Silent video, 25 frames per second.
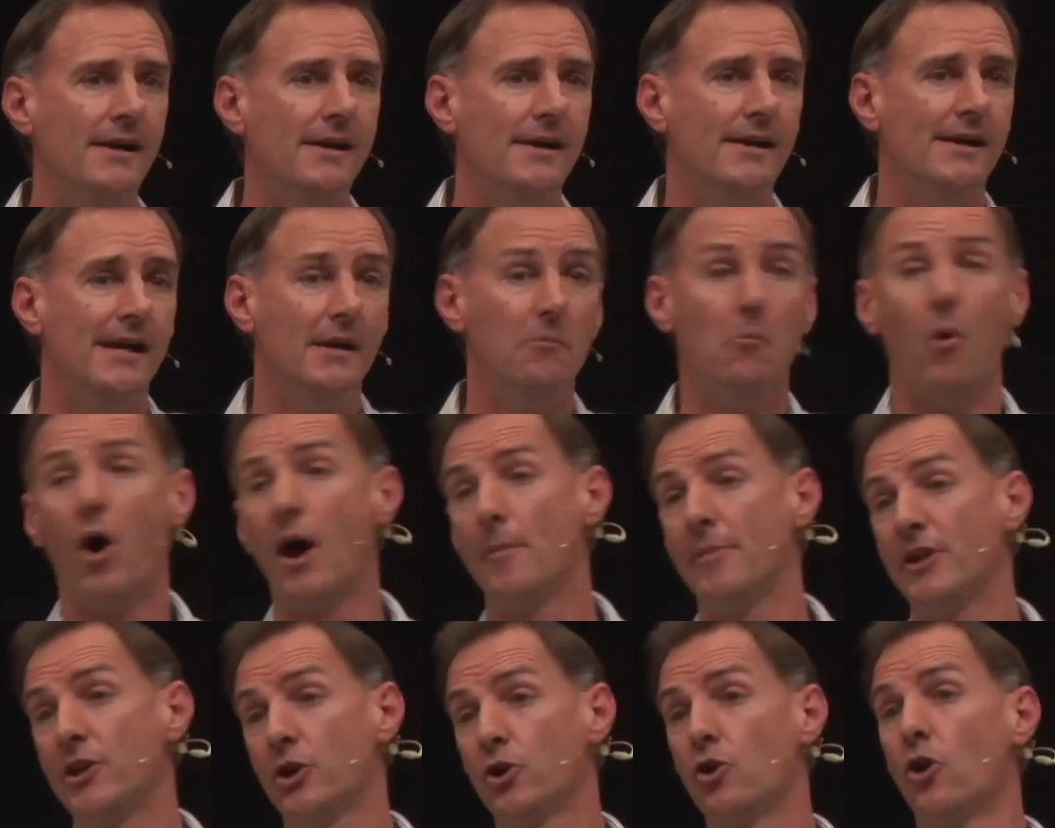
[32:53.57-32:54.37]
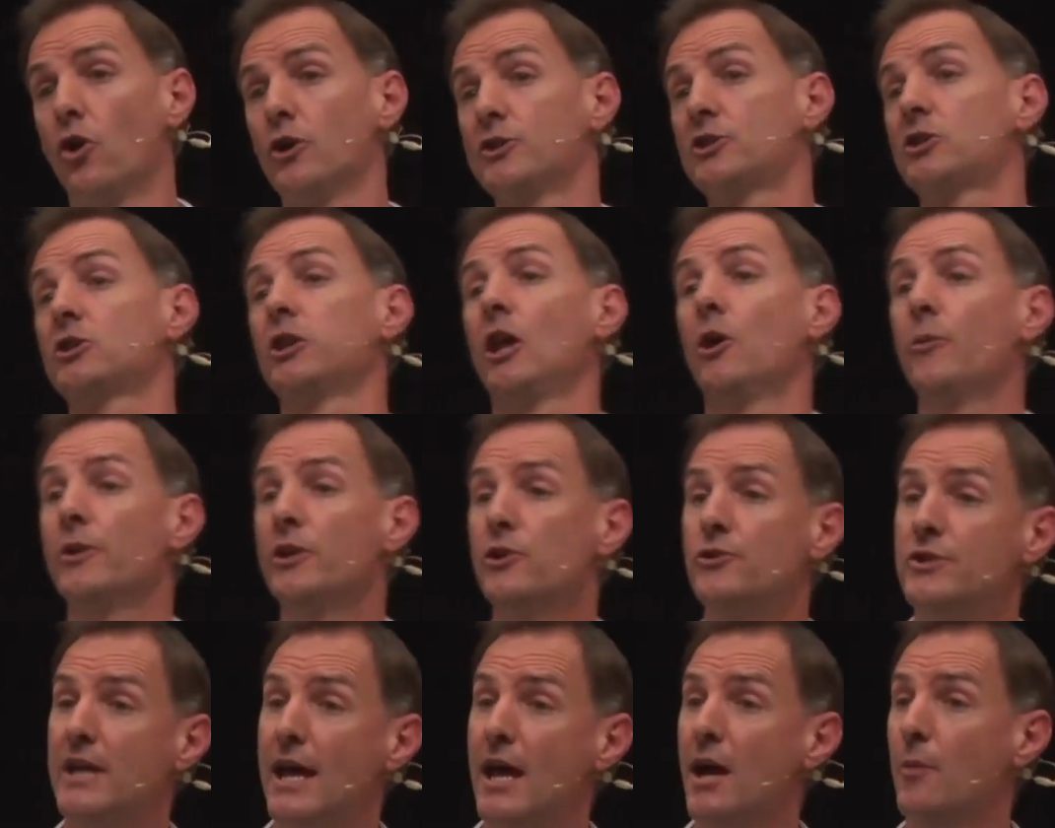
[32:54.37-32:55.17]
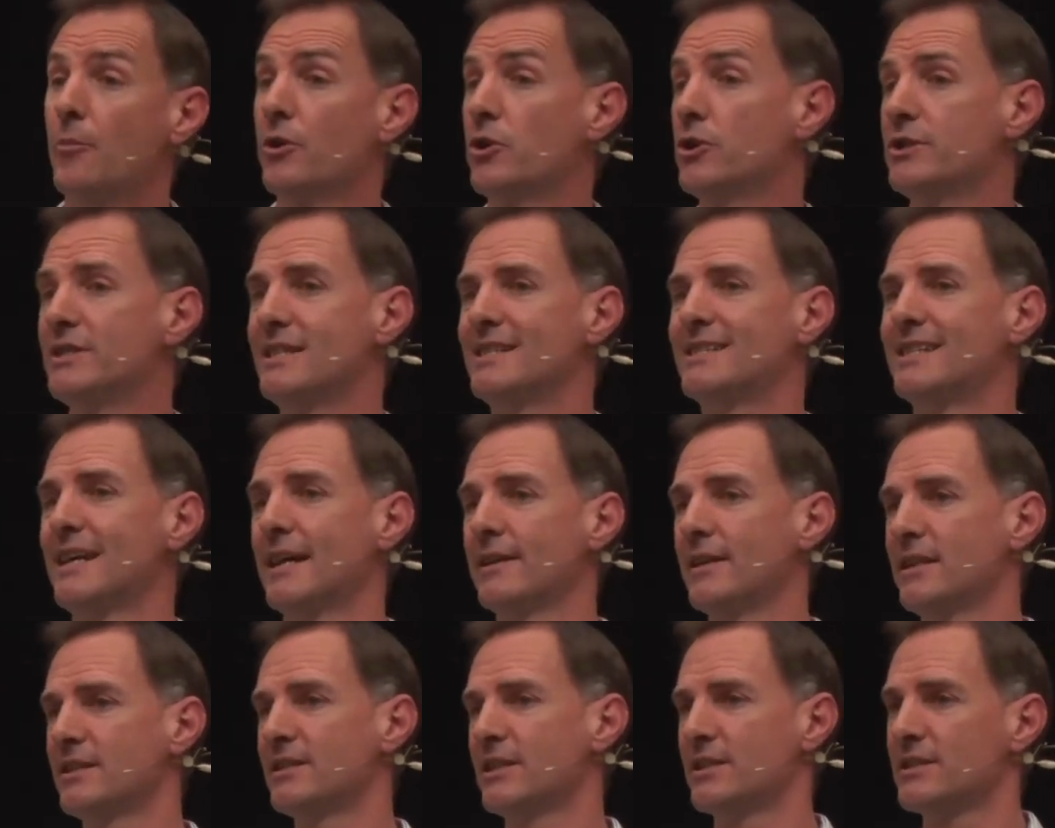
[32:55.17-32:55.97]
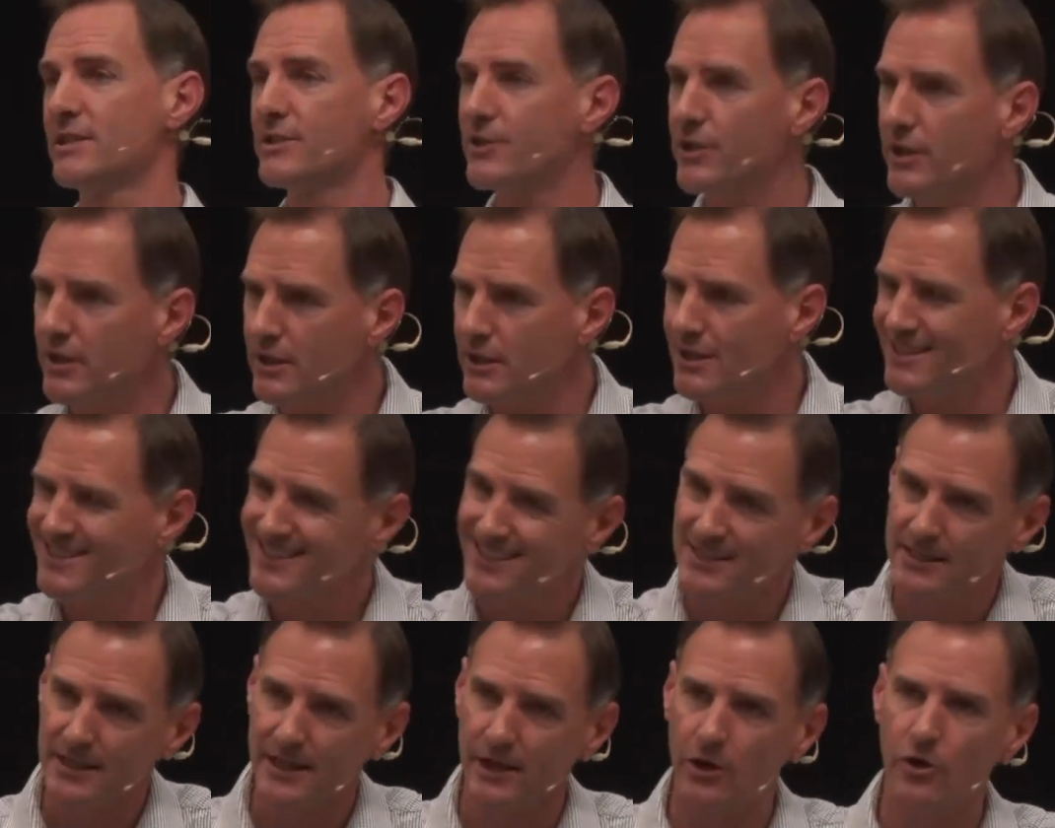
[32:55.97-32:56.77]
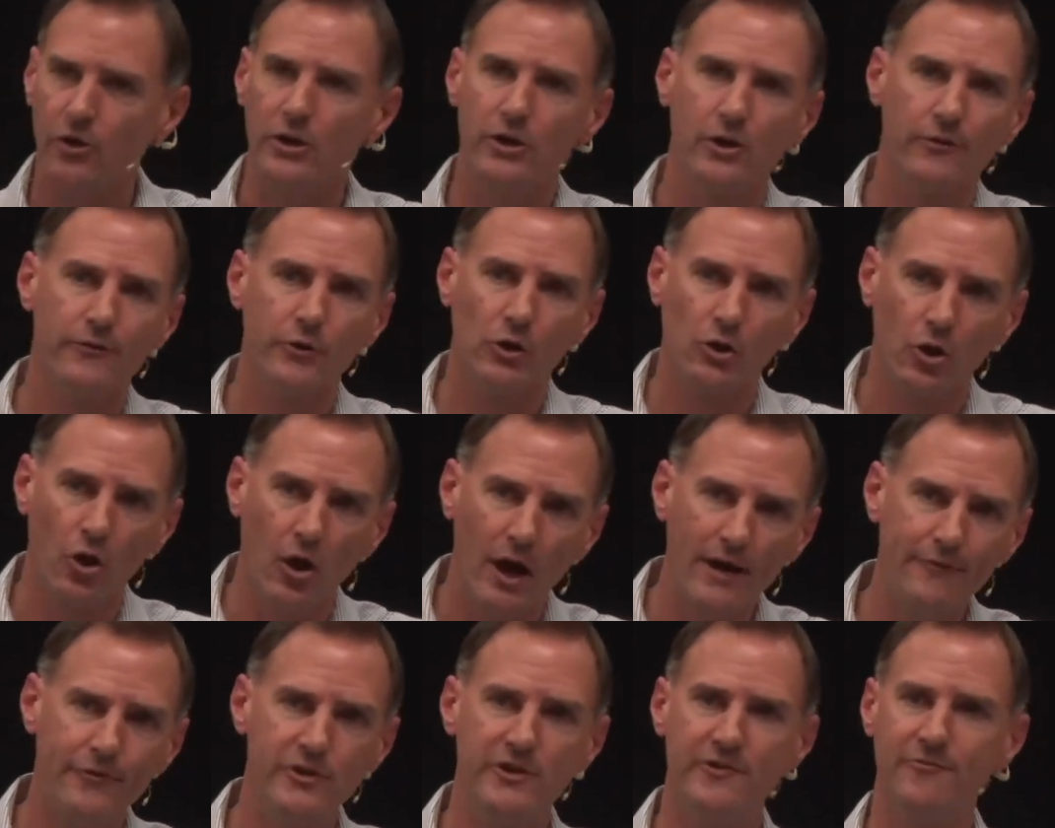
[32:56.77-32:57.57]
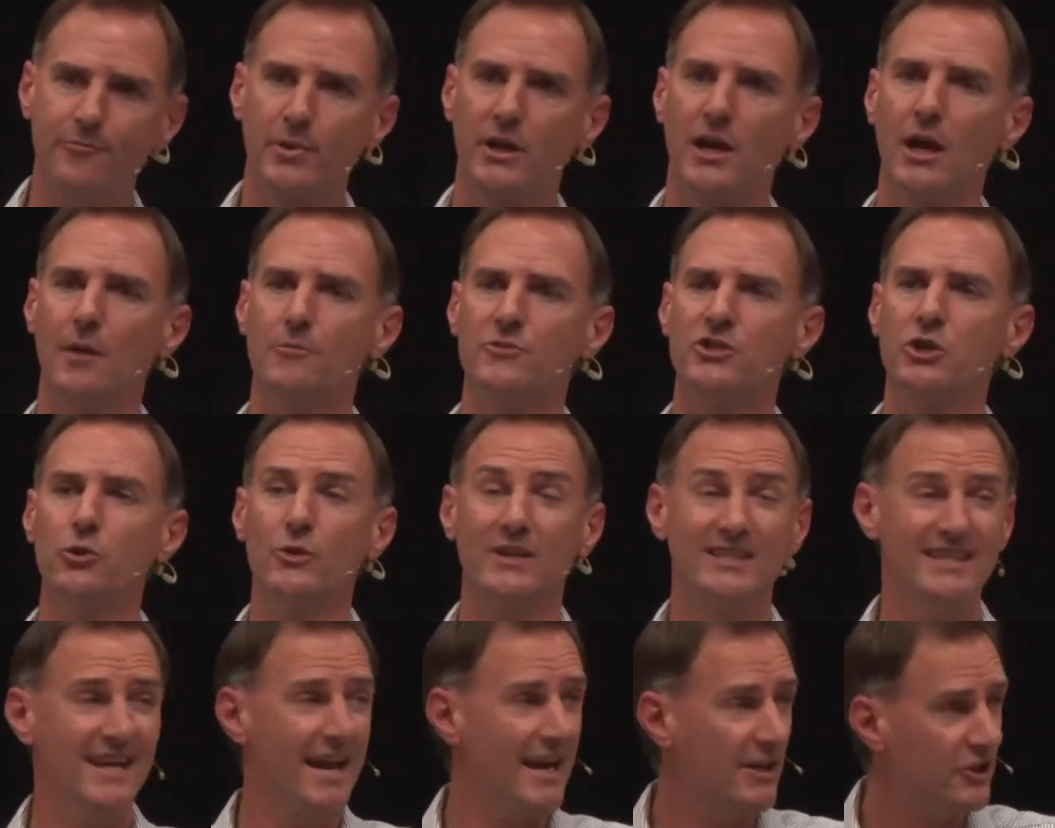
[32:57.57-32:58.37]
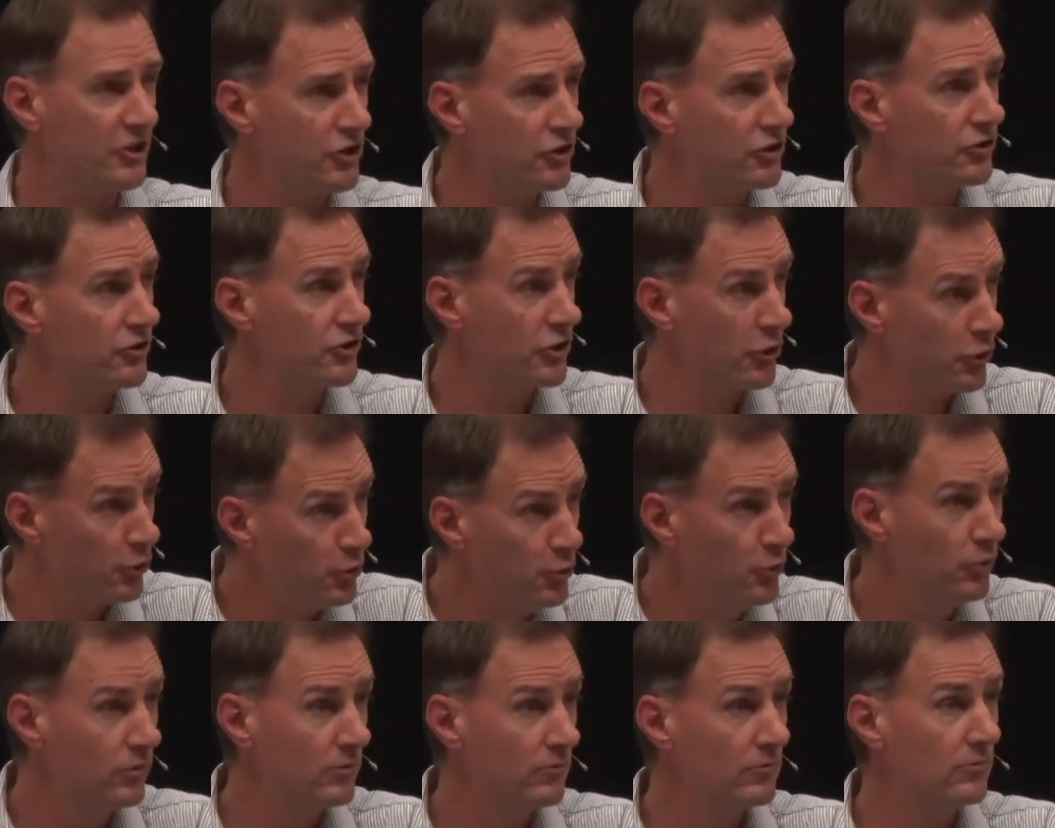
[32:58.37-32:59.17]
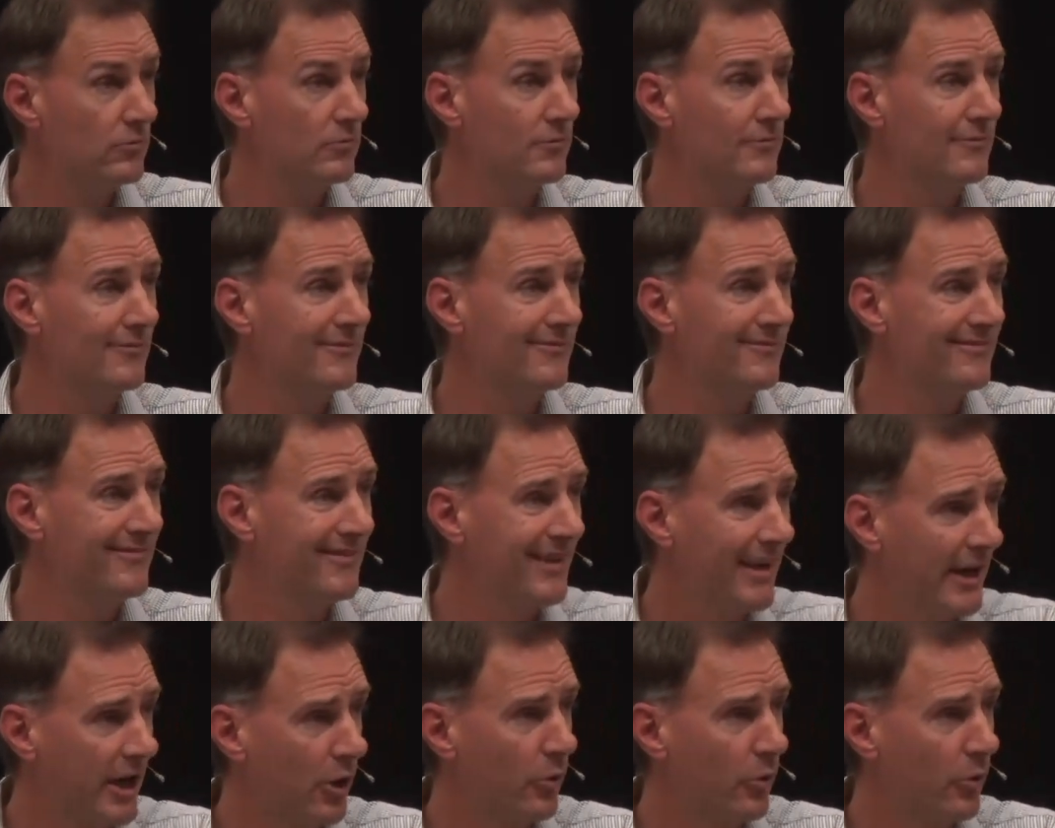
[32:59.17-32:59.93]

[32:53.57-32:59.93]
It might be that God's slowing you down because He's saying there's this thing, there's this area of your life that you've become too attached to, and I